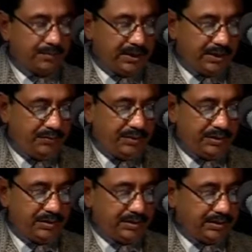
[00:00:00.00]

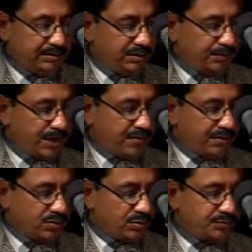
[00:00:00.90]
Gandhiji believed
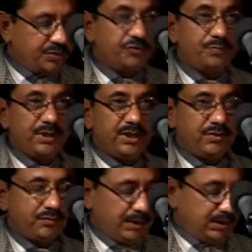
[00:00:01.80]
in the power of
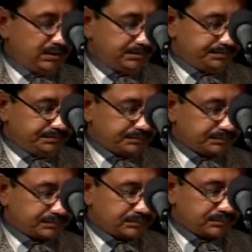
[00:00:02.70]
the spinning wheel.